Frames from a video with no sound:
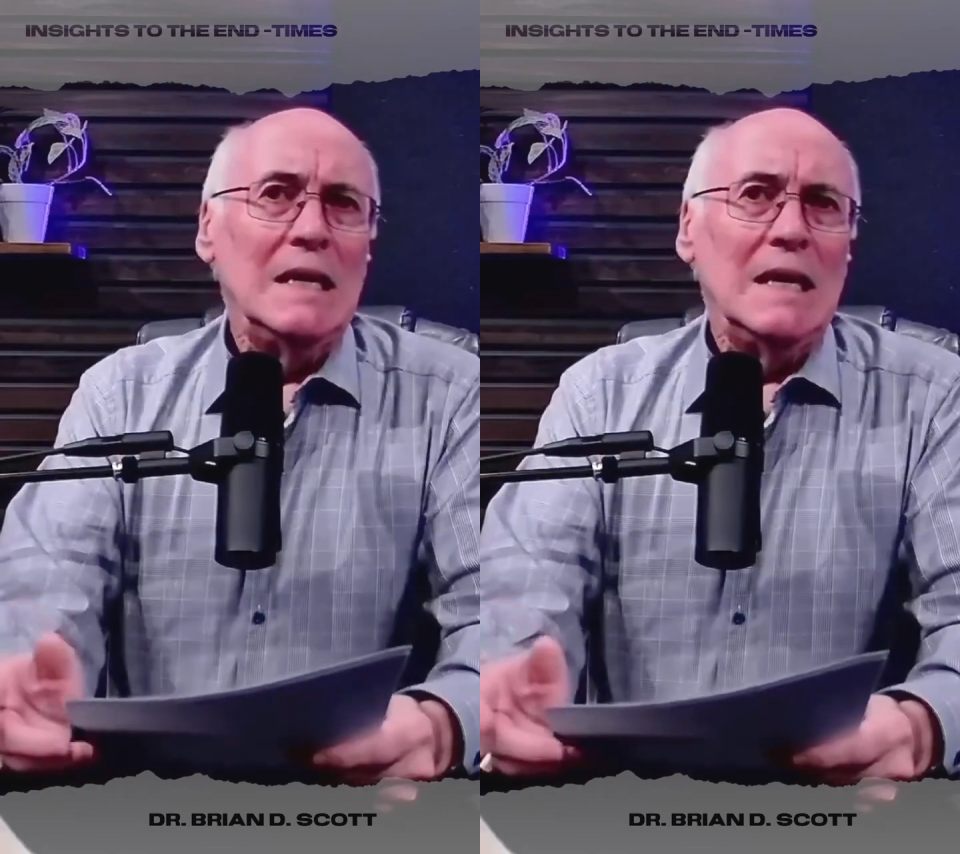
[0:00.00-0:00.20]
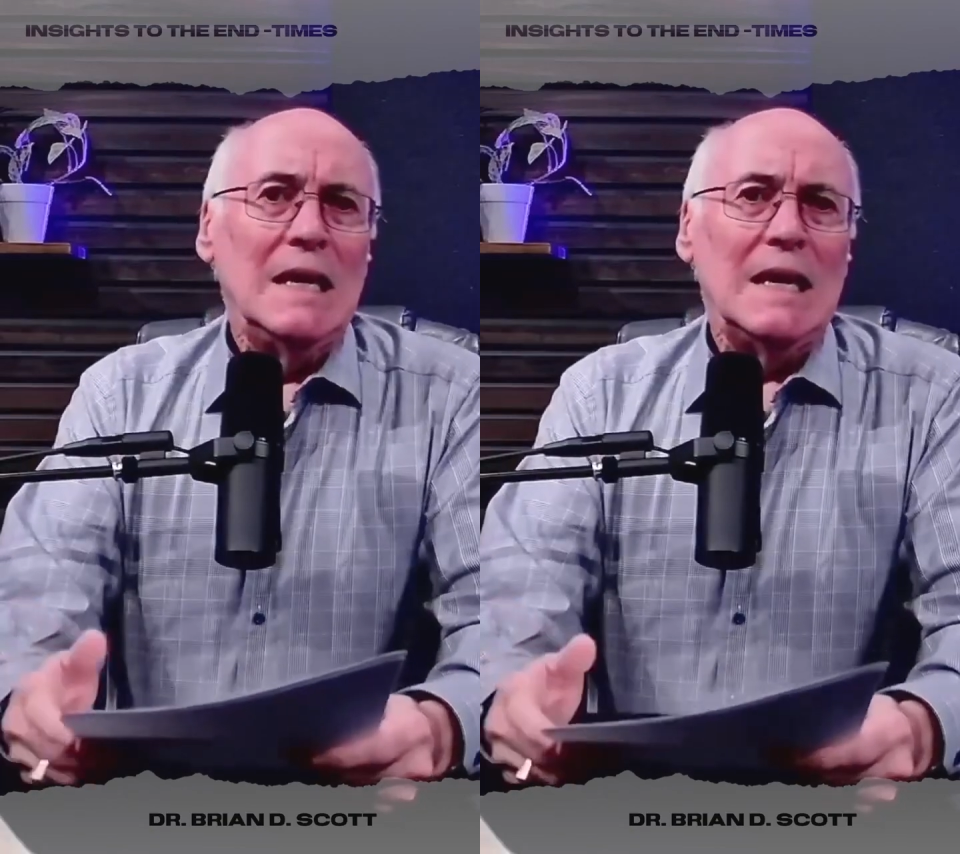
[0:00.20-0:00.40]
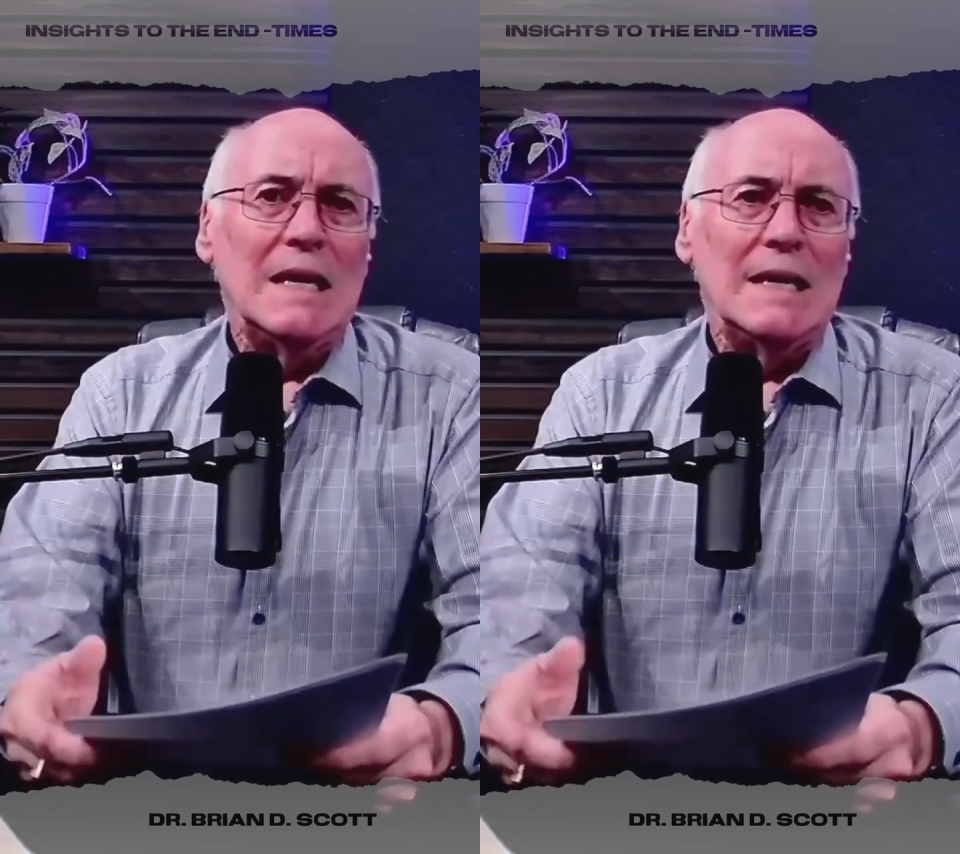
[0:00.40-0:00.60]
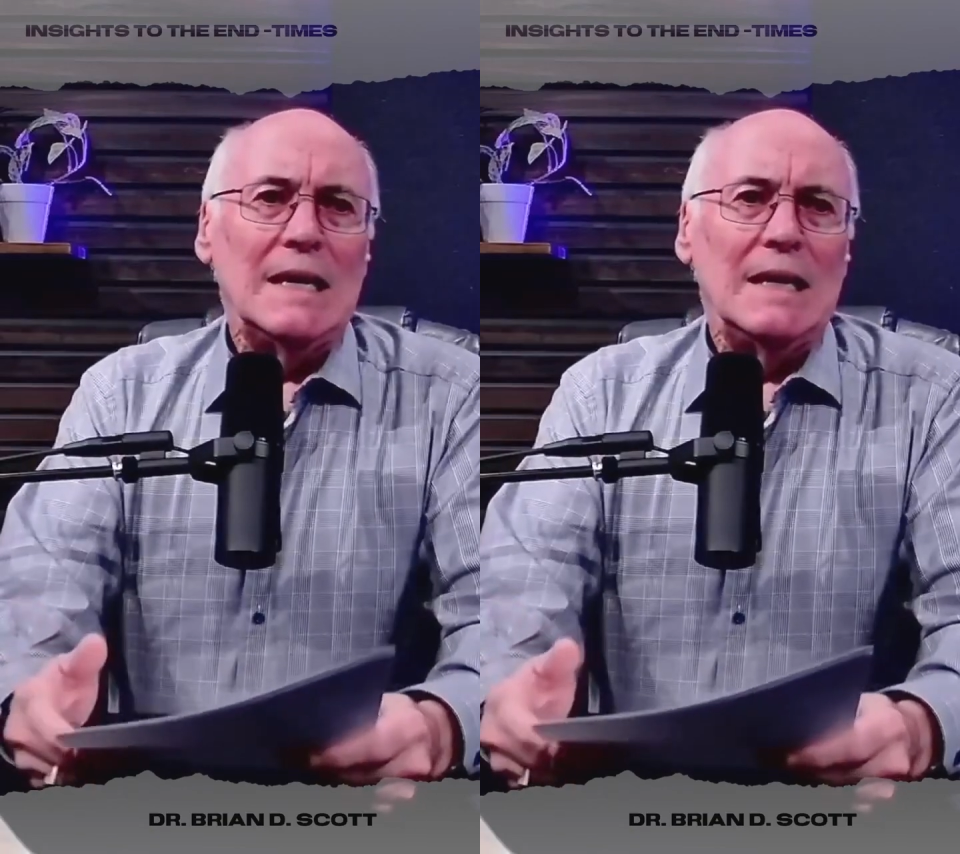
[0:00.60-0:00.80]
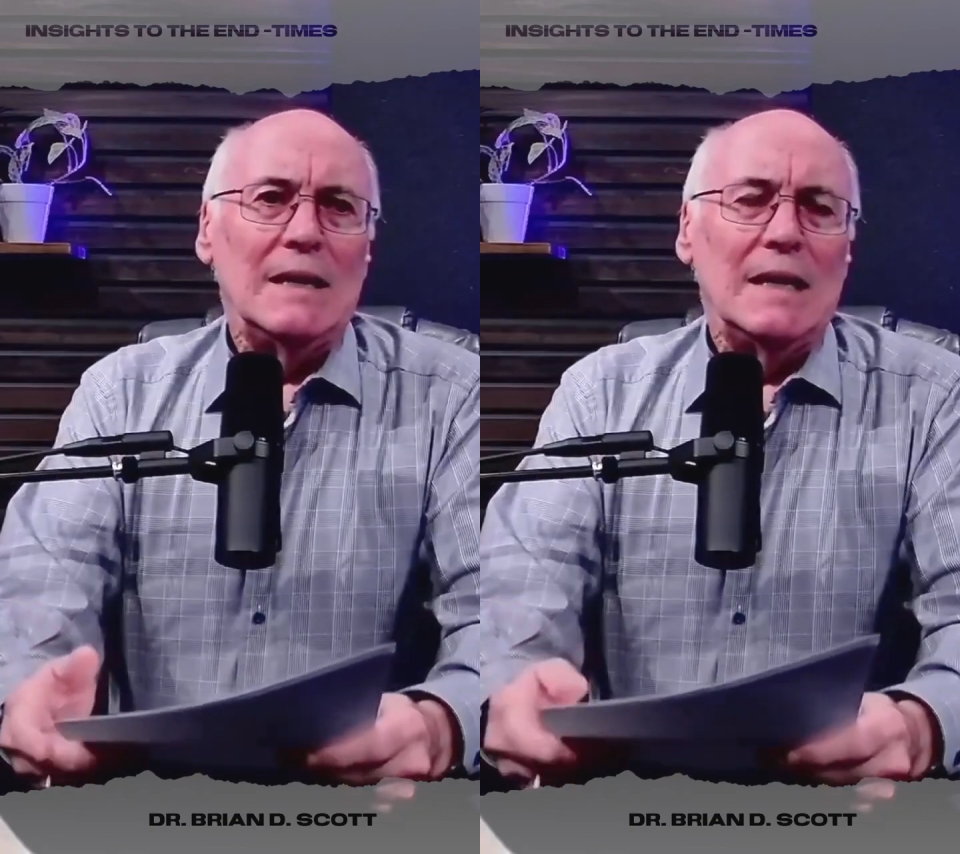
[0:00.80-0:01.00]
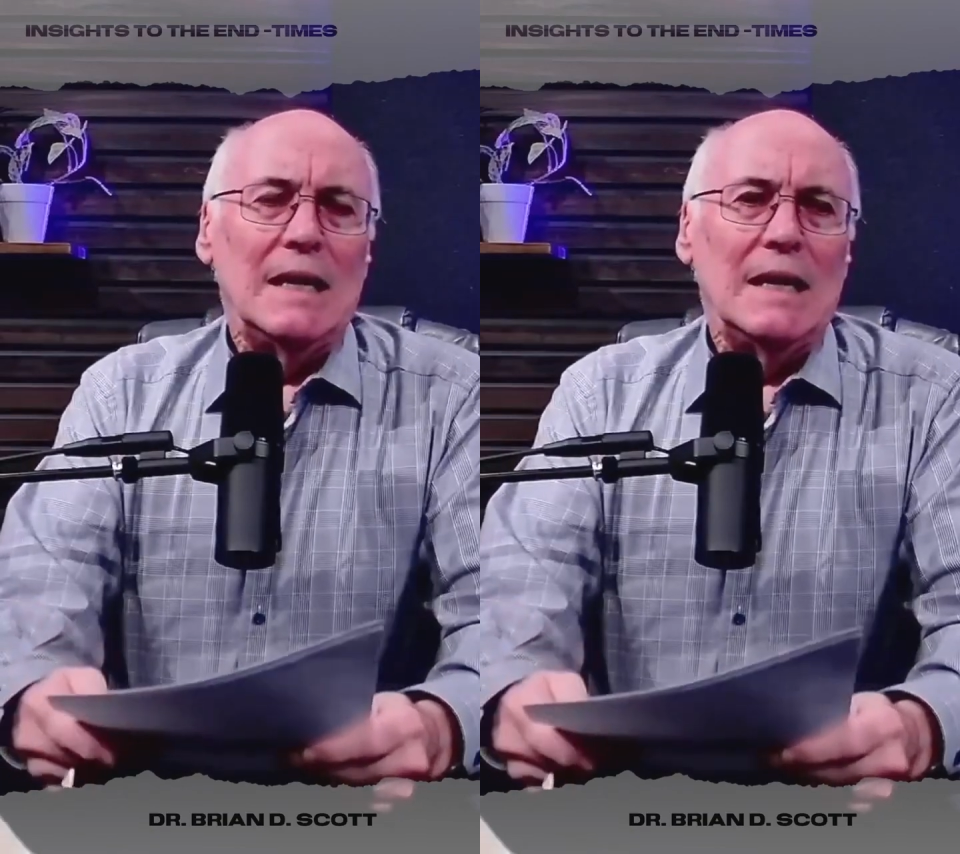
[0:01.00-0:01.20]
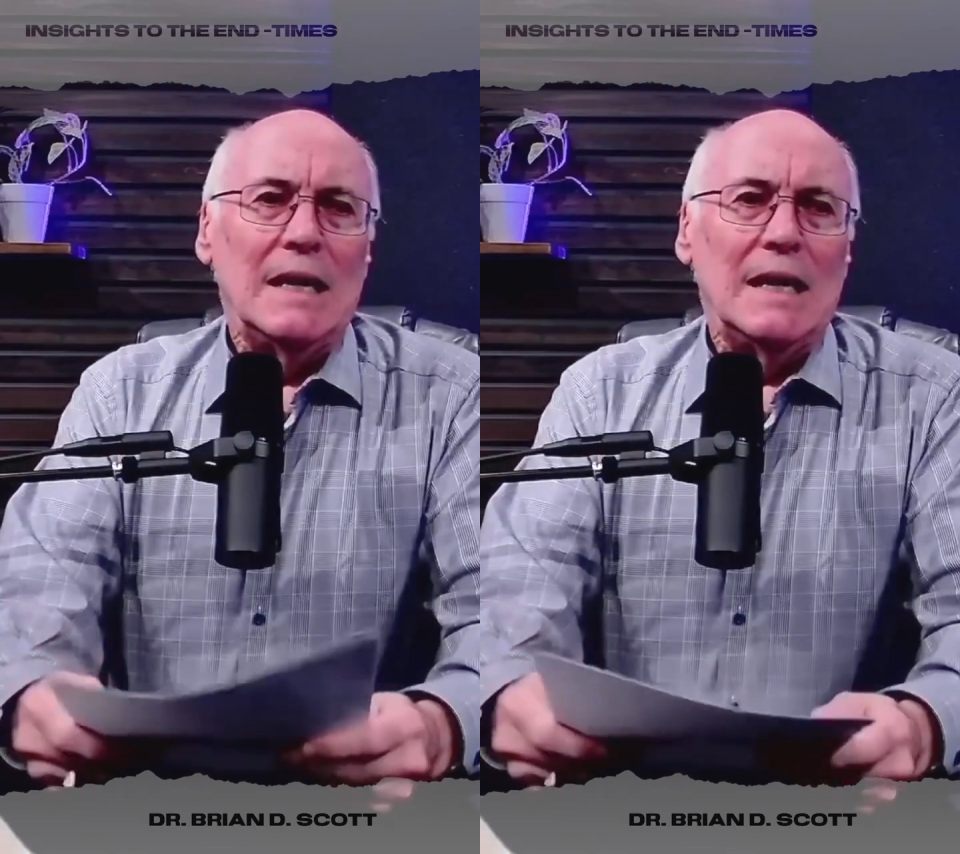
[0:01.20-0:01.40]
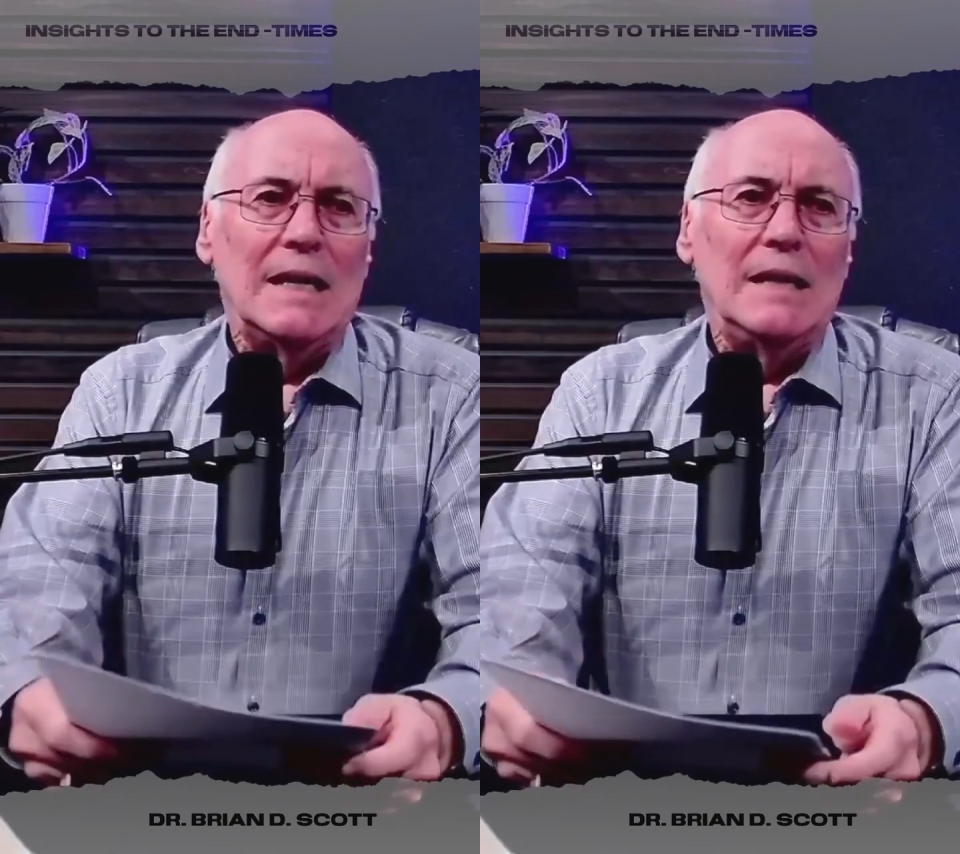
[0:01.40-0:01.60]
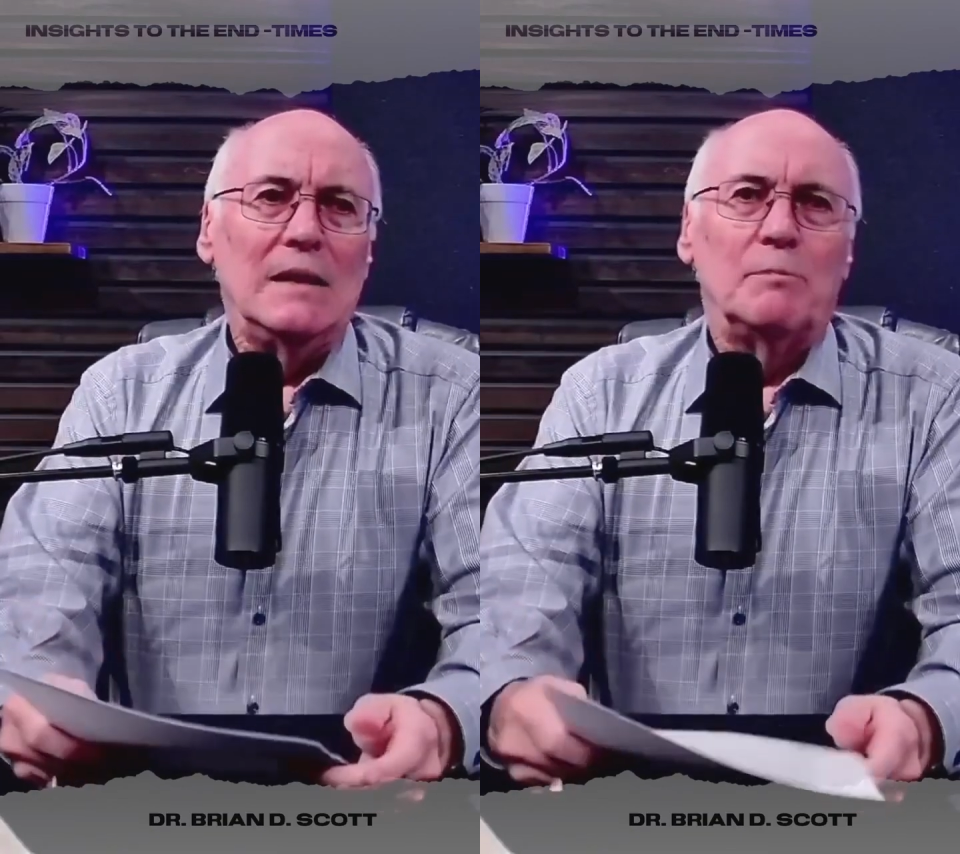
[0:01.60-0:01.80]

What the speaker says: I